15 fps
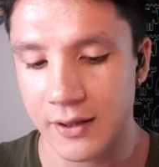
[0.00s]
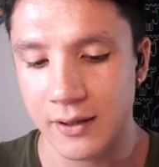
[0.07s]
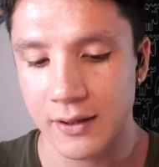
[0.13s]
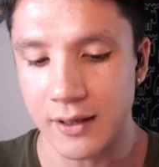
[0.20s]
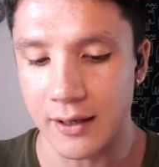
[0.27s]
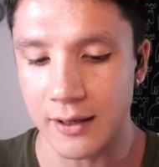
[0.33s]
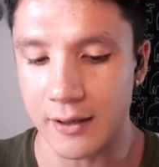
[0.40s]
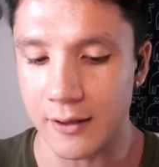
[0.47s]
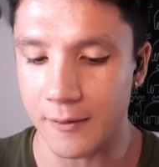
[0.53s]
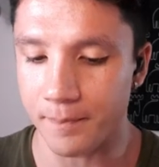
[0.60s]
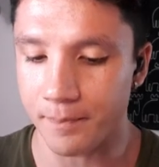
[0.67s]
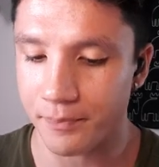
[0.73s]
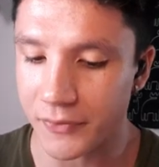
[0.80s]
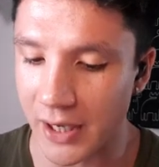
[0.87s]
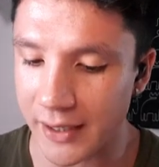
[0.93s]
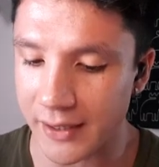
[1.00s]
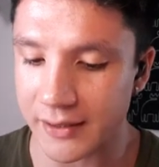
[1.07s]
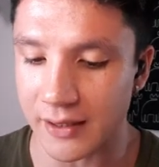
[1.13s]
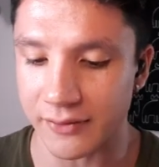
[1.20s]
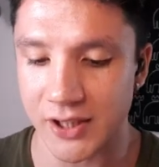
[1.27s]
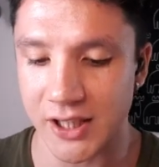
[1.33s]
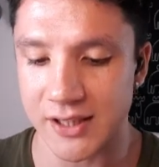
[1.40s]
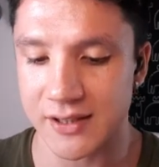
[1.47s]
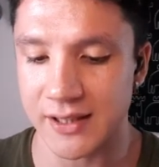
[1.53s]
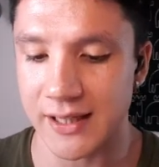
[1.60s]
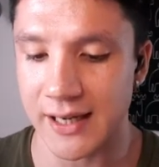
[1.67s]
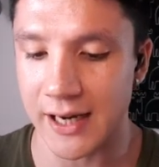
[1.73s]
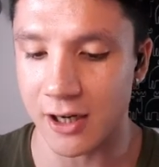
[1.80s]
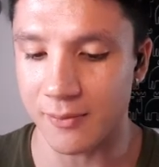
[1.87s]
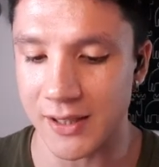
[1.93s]
And I've tested
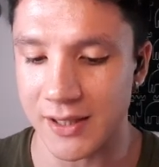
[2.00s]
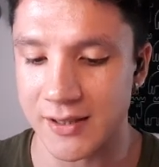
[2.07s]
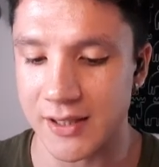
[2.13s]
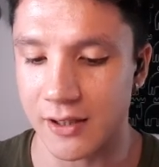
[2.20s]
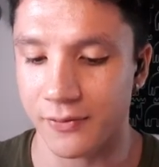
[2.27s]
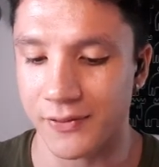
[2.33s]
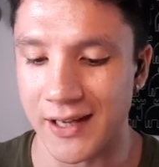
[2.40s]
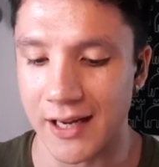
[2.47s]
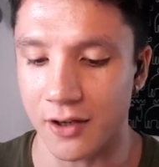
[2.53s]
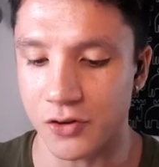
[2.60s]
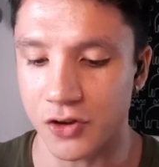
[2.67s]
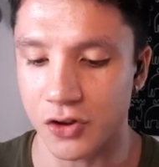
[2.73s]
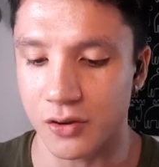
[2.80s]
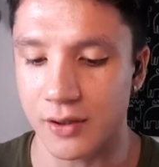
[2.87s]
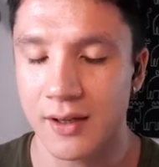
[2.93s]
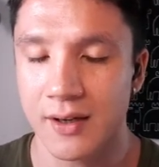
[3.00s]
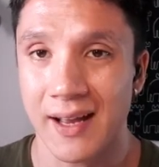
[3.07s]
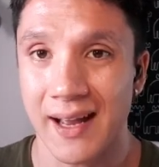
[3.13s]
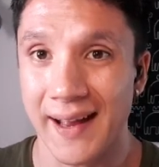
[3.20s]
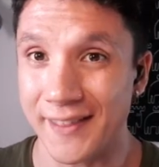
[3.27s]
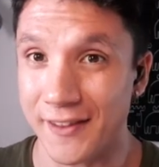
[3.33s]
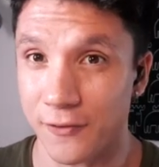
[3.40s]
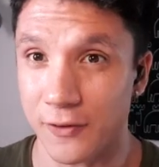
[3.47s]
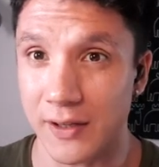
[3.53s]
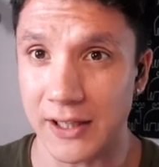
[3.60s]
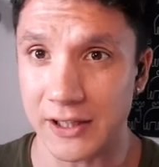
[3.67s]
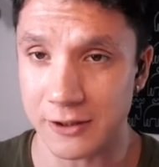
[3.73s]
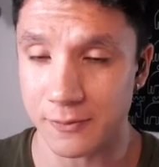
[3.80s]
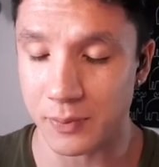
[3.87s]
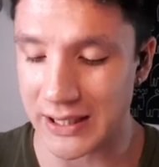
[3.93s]
it out myself, the Aljun, and the
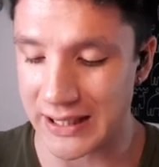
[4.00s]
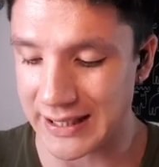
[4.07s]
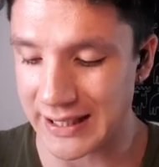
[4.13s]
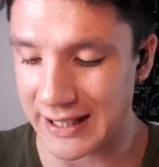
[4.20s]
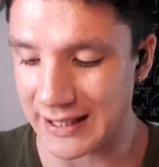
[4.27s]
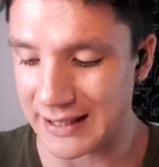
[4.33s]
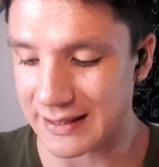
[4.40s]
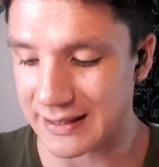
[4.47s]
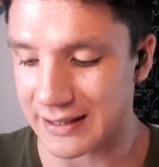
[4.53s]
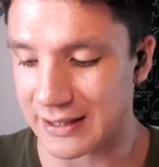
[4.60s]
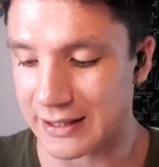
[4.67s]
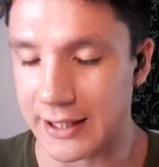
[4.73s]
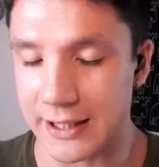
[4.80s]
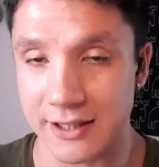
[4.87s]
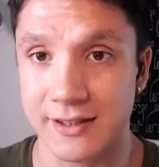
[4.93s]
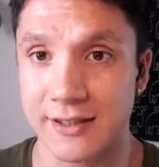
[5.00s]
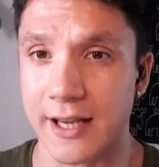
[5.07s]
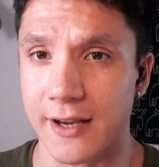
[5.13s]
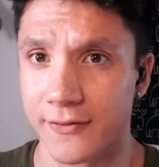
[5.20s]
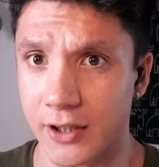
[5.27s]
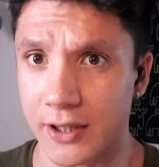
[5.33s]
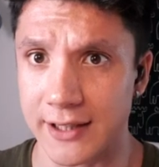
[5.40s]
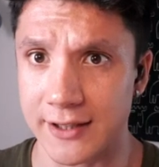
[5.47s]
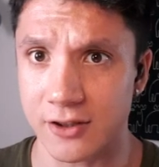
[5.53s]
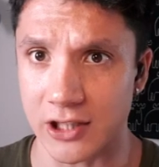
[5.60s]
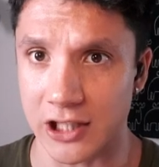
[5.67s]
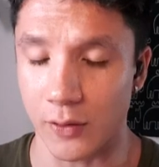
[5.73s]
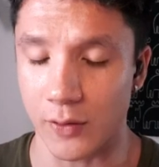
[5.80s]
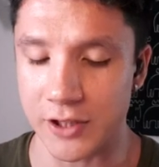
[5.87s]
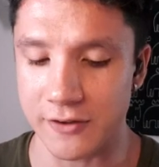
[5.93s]
flying speed it's definitely
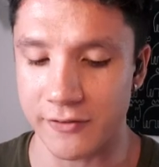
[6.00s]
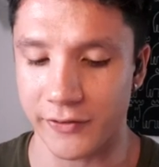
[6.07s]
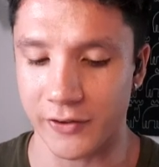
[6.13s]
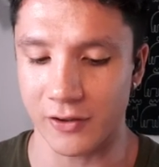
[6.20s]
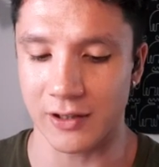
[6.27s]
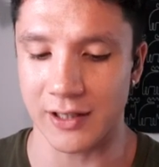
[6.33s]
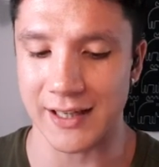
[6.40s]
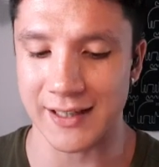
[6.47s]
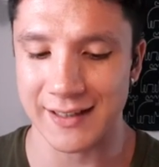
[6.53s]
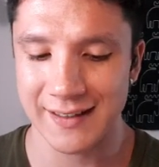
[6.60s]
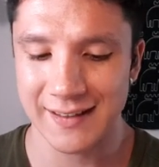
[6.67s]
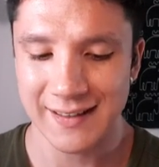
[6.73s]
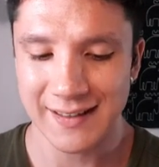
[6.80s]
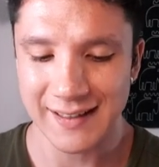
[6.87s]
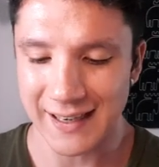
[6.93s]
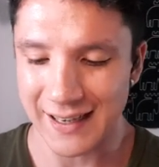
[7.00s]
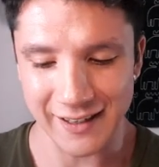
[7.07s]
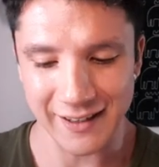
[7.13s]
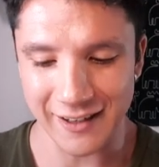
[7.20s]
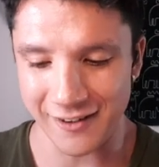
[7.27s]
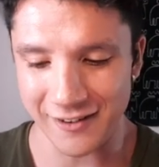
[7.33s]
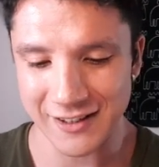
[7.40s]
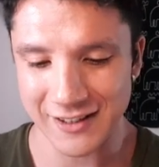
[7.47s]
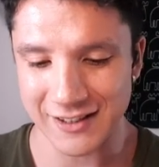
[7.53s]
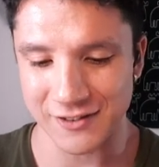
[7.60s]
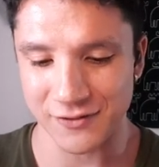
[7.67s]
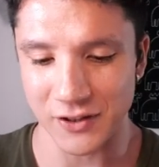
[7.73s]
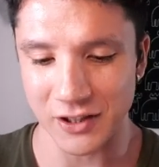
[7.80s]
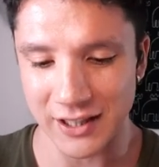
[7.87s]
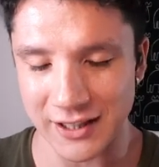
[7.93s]
slower. You feel like, I don't know, you
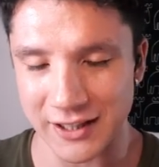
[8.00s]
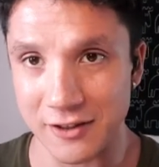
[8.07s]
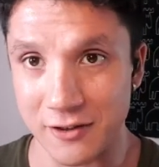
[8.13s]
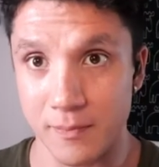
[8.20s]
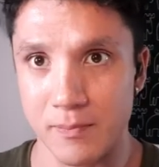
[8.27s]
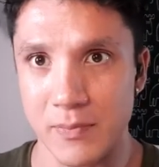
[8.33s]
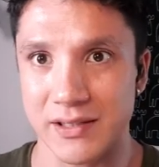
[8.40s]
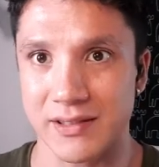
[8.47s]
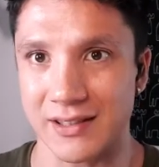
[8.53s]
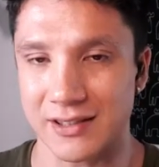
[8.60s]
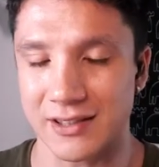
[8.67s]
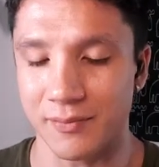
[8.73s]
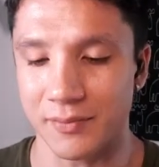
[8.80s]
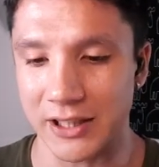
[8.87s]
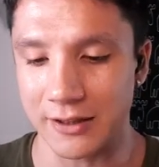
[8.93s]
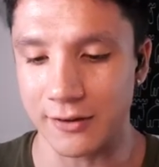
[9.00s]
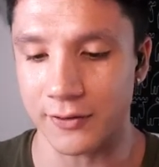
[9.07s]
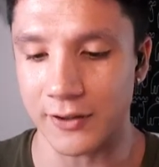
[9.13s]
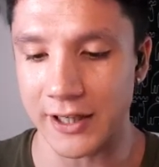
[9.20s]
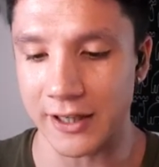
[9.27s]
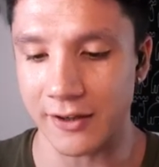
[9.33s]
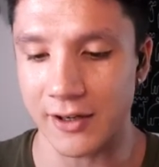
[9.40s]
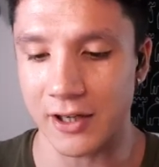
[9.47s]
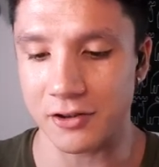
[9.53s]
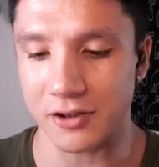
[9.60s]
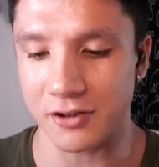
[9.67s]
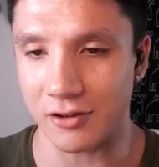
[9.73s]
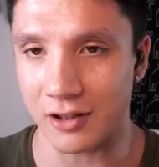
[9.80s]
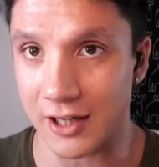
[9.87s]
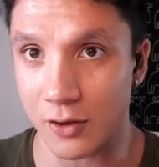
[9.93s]
just feel like you're missing something. You're flying around and
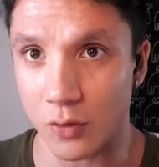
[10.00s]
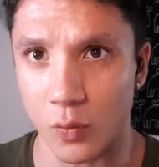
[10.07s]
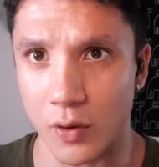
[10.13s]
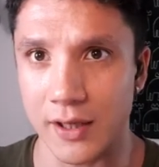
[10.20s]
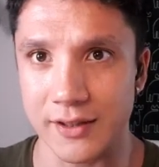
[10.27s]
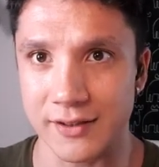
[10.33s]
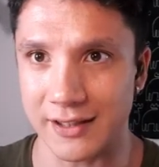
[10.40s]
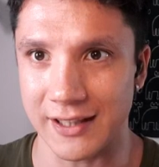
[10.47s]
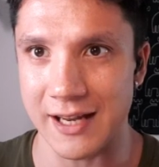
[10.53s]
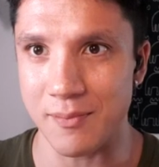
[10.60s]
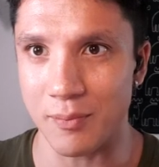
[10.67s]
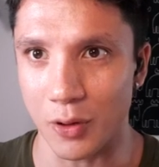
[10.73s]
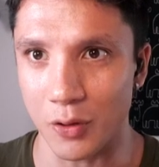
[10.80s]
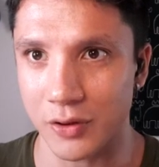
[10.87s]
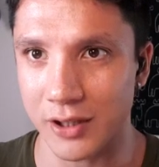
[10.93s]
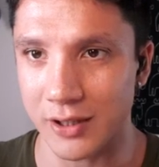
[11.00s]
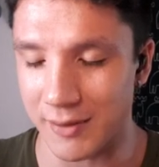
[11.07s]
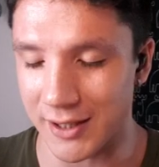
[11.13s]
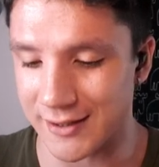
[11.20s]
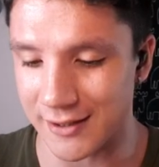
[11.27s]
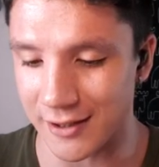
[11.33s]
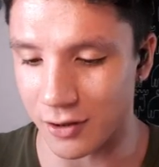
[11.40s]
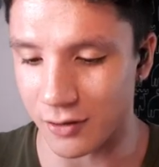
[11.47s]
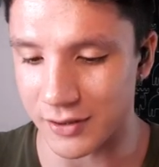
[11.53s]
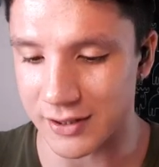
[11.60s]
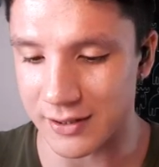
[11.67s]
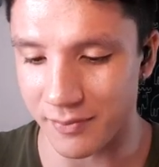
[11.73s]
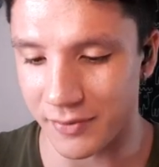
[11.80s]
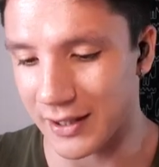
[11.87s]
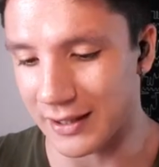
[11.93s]
you're like, why is the game broken? Am I stuck on
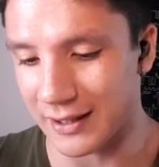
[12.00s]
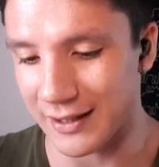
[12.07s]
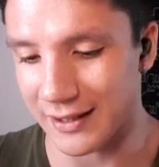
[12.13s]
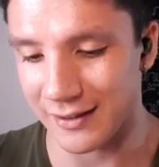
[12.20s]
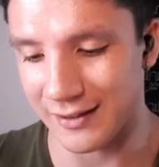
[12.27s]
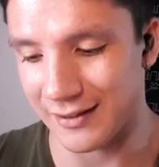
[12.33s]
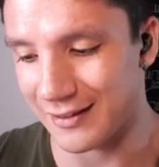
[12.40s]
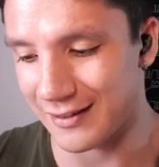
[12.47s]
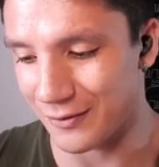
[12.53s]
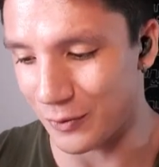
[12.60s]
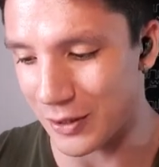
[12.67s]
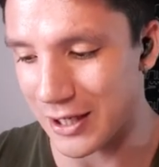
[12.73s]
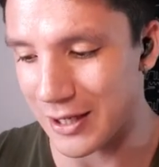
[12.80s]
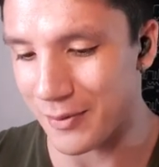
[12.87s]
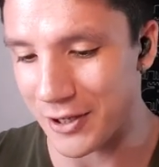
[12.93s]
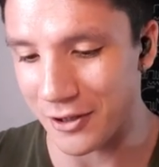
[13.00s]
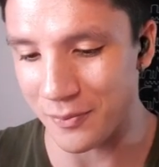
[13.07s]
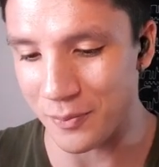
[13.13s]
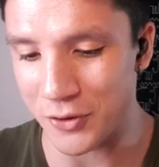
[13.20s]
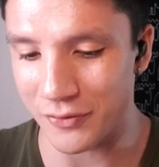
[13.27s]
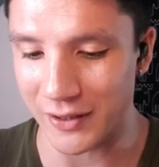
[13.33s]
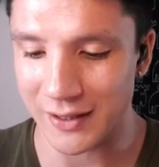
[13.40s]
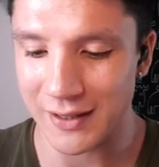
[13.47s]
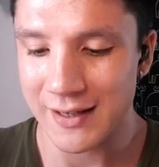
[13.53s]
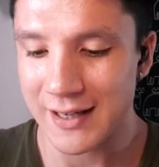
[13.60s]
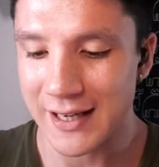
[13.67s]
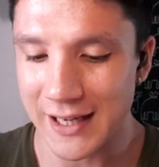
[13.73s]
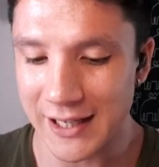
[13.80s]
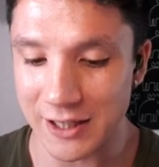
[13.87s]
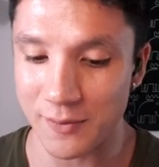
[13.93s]
something? Like, why am I not moving?
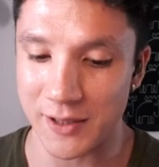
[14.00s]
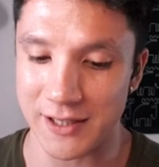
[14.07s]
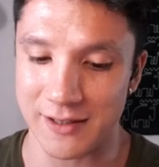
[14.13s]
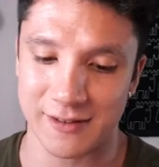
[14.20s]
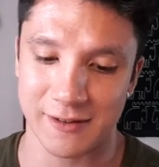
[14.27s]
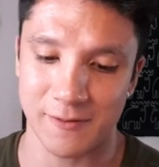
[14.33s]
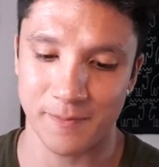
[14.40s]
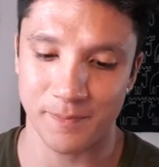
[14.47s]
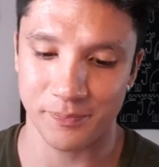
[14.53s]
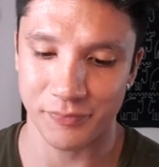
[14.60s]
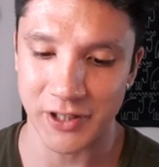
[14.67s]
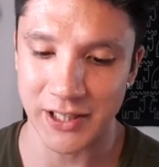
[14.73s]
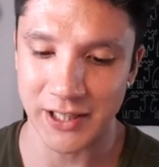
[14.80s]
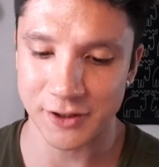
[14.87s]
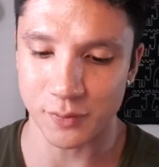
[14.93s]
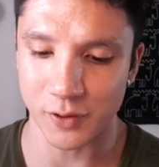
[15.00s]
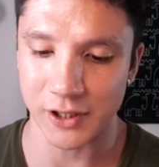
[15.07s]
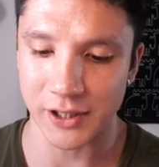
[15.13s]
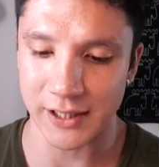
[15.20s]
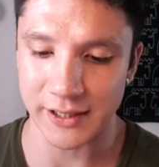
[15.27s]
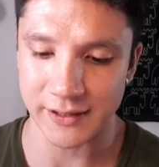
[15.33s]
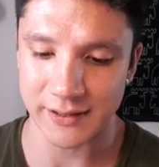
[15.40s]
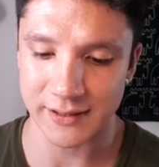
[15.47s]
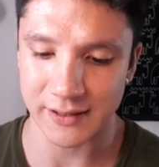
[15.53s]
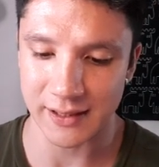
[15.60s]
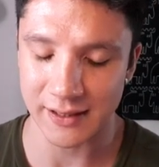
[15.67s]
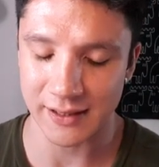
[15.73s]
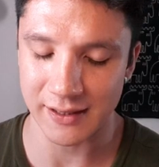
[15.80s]
Anyways, it is what it is.